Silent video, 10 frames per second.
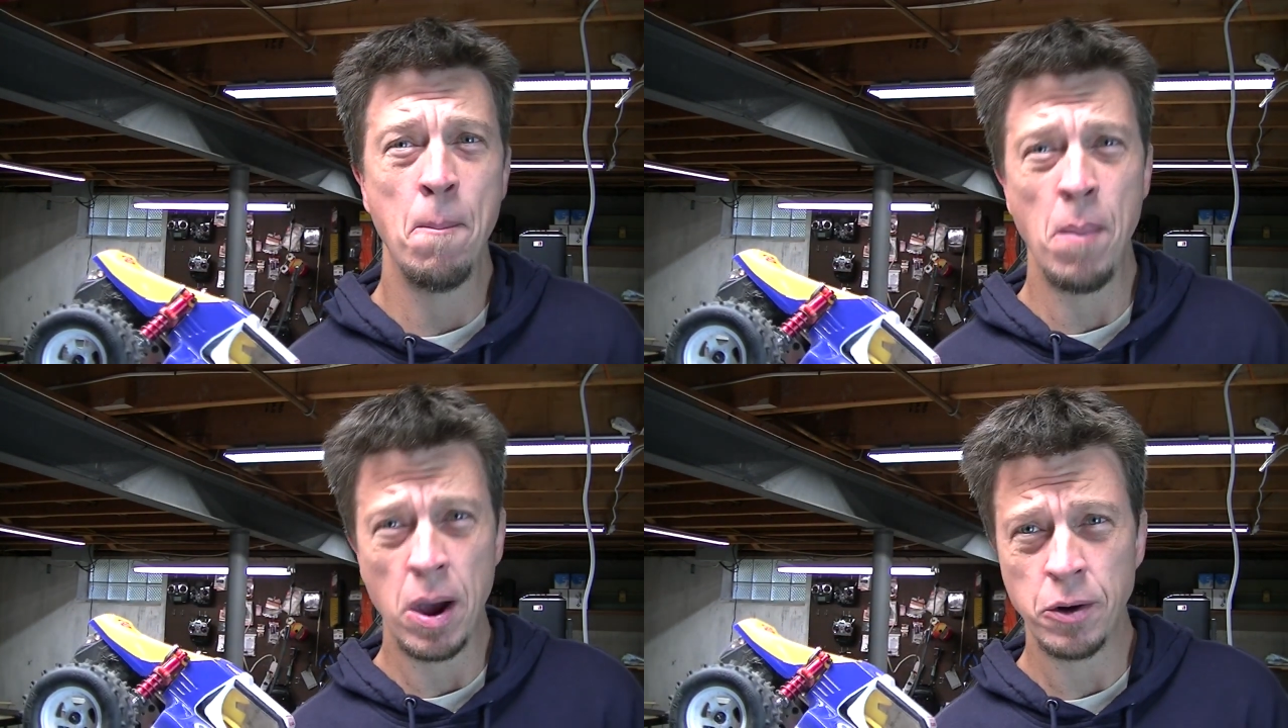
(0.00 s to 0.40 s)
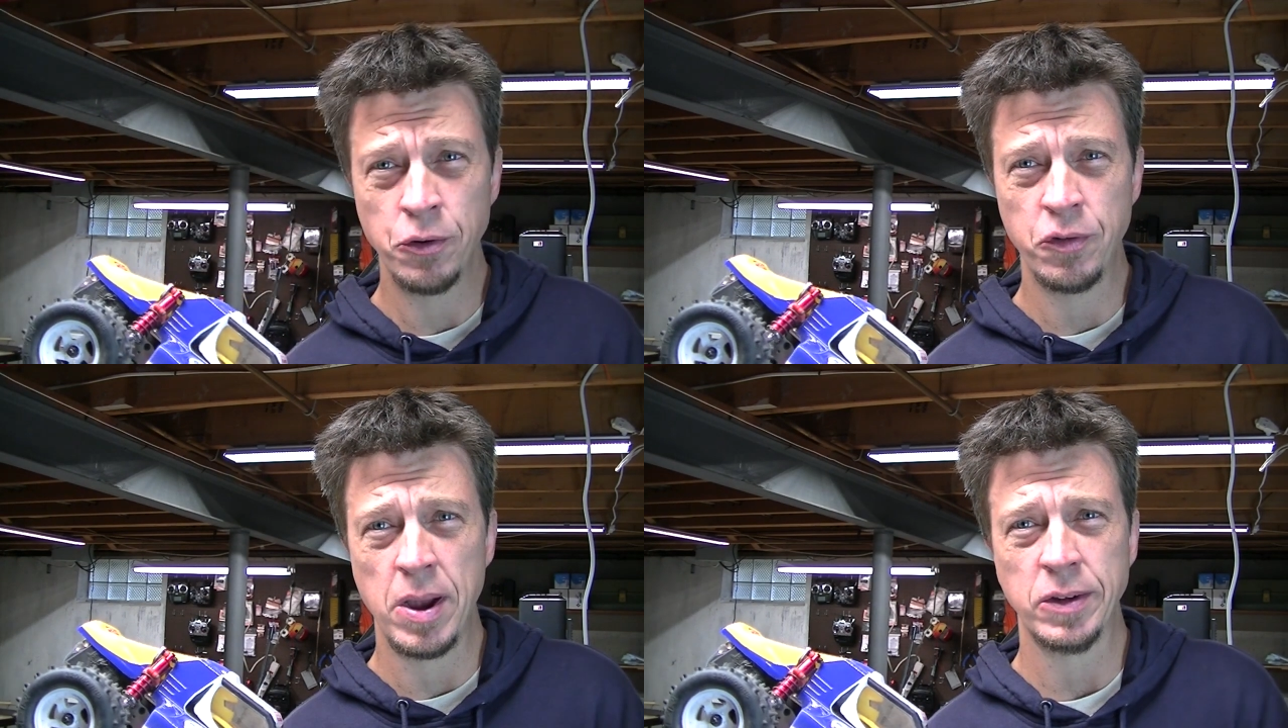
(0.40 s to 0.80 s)

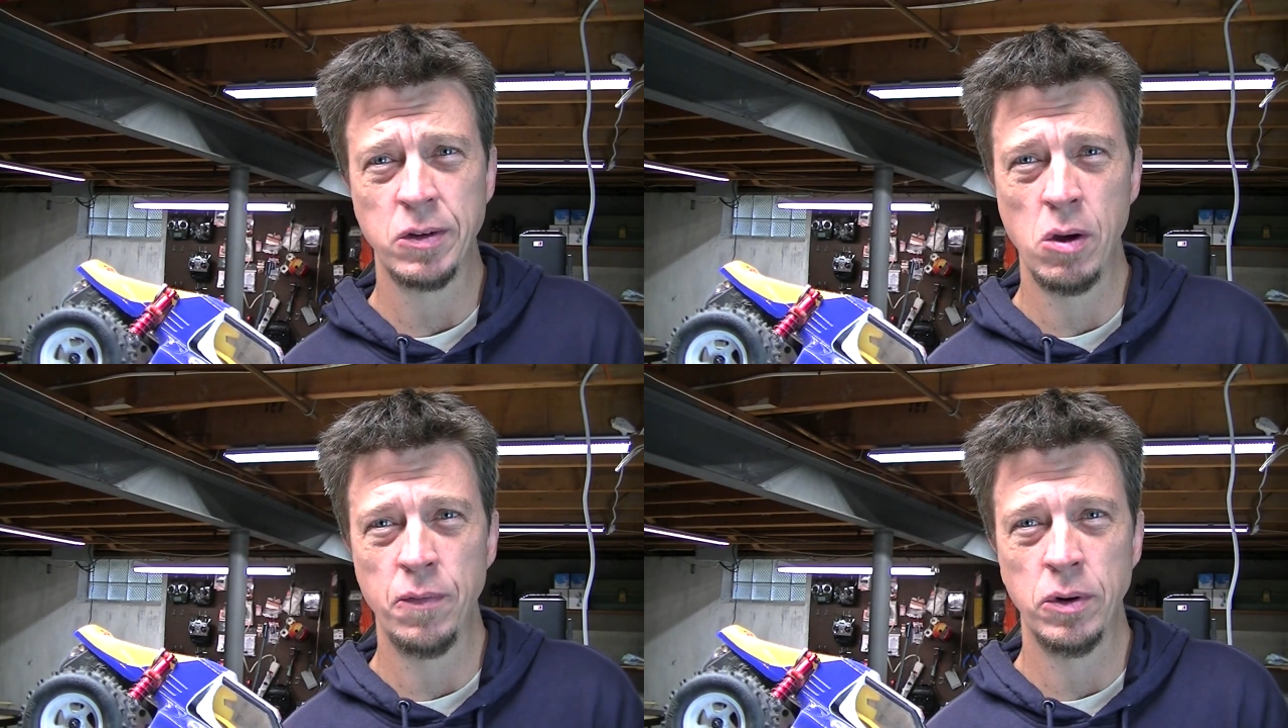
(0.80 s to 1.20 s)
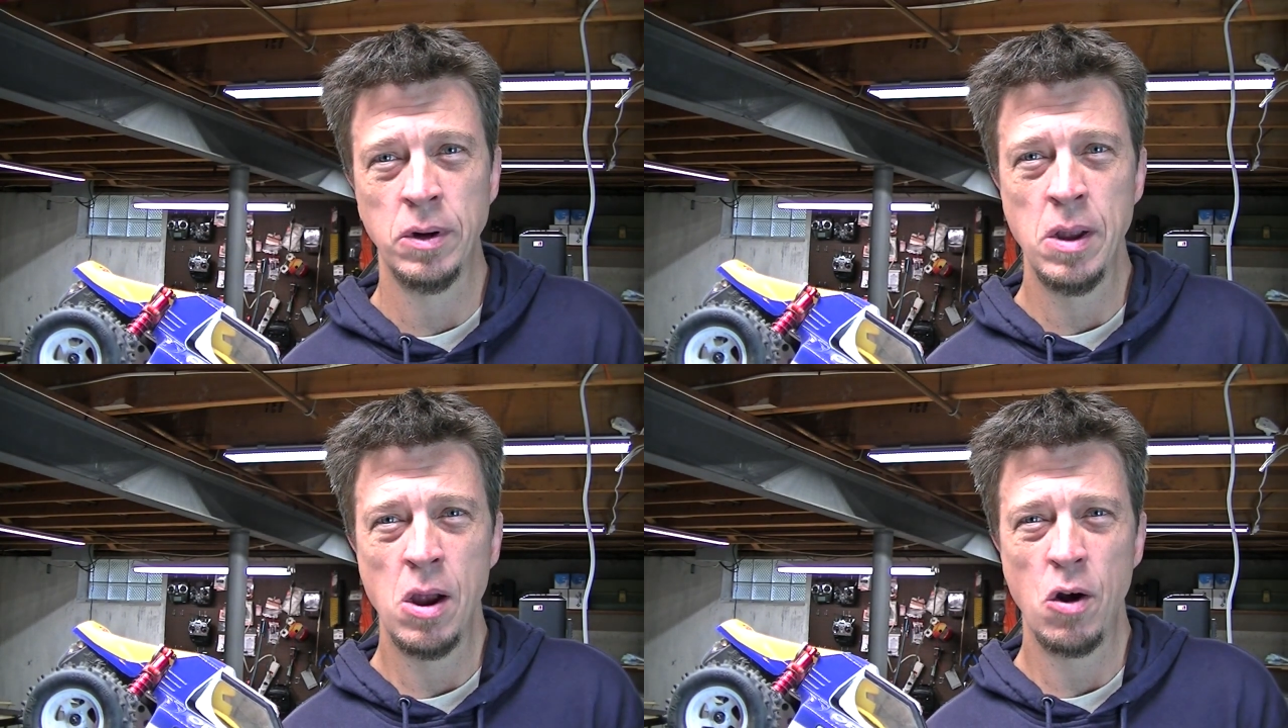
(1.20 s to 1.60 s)
Modern tracks,
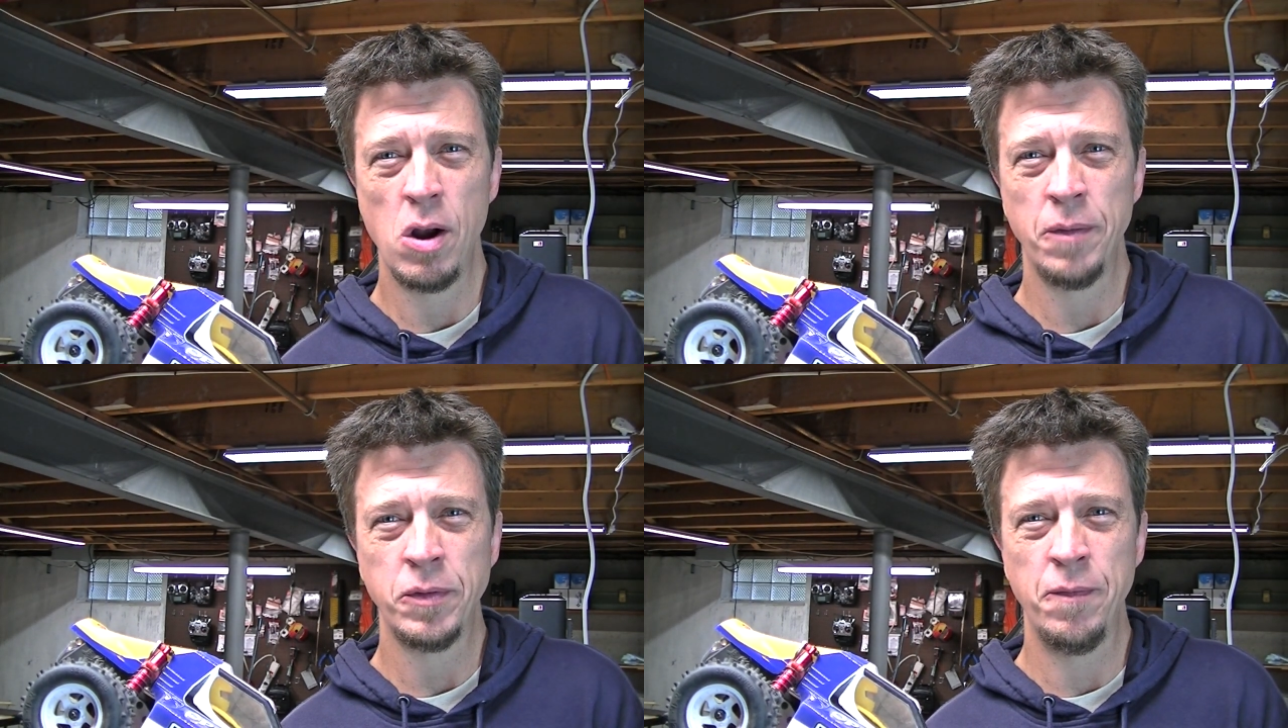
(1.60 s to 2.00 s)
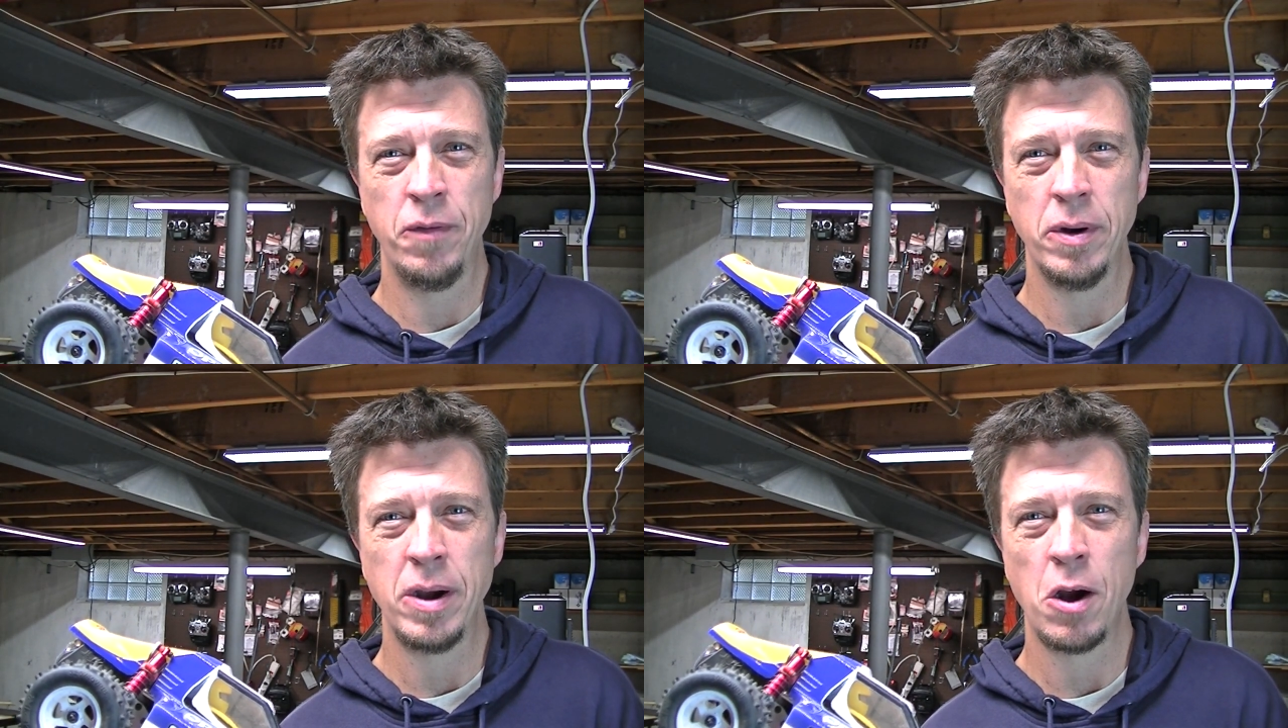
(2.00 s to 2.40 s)
however, are often very